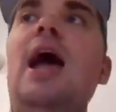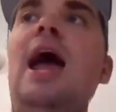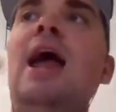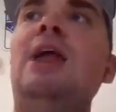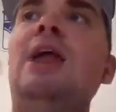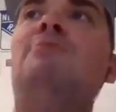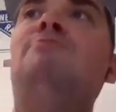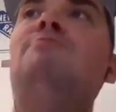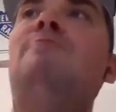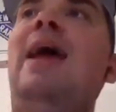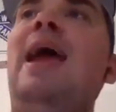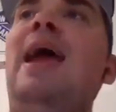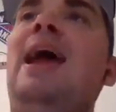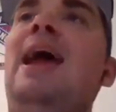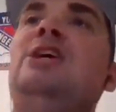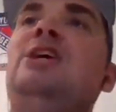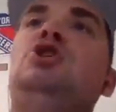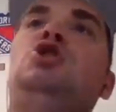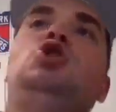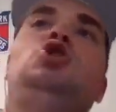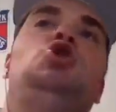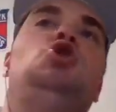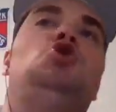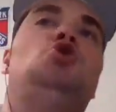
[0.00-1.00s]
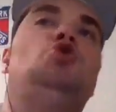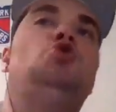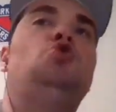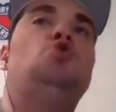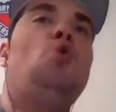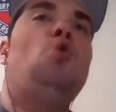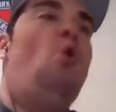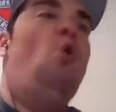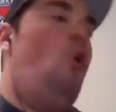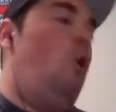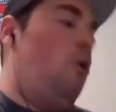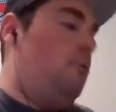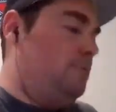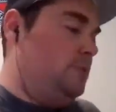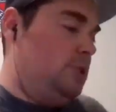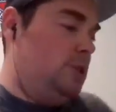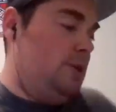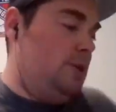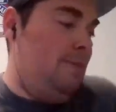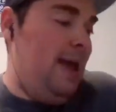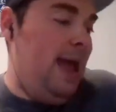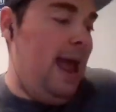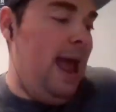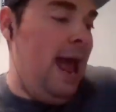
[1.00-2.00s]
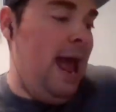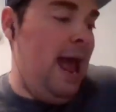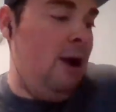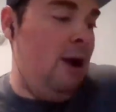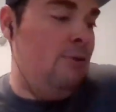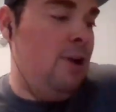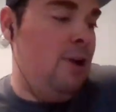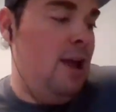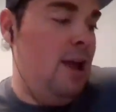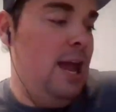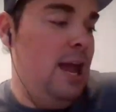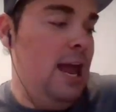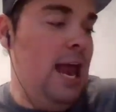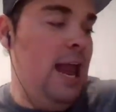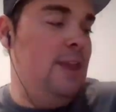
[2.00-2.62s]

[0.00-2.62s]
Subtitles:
And Manny storms the mound,